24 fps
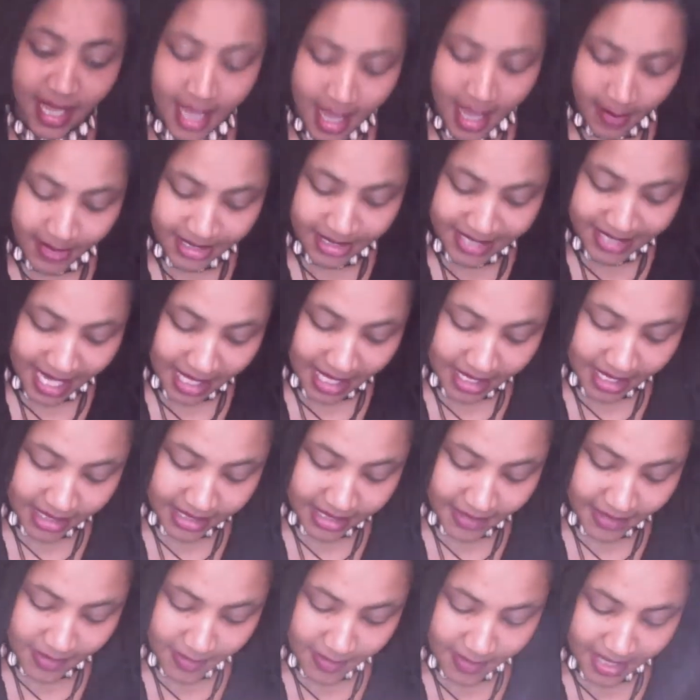Pertaining to
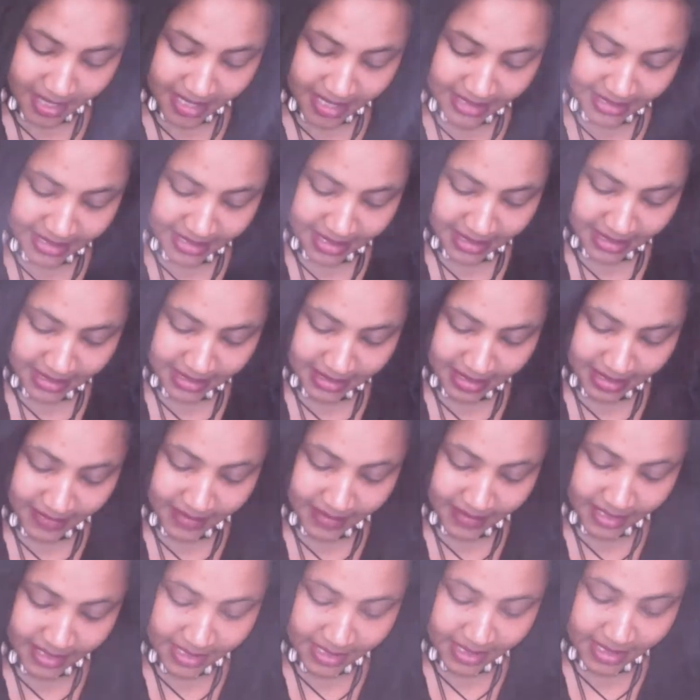the business and the
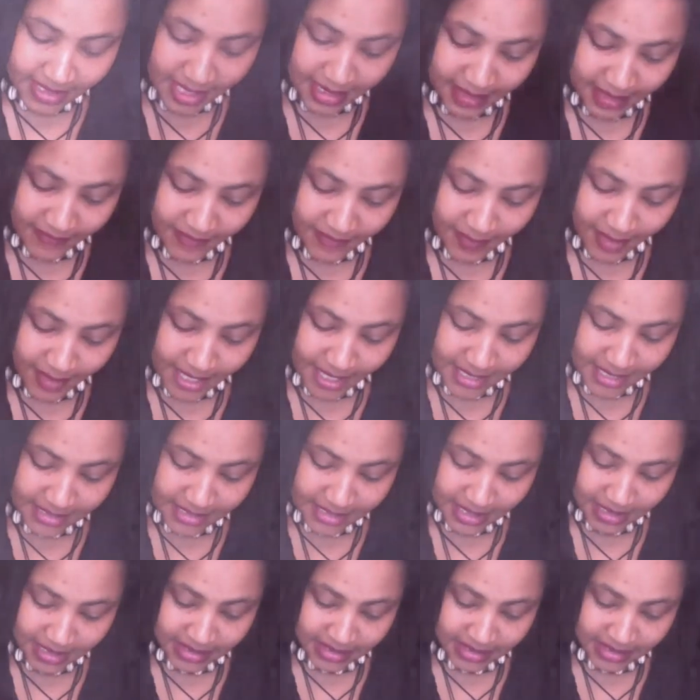success of the business.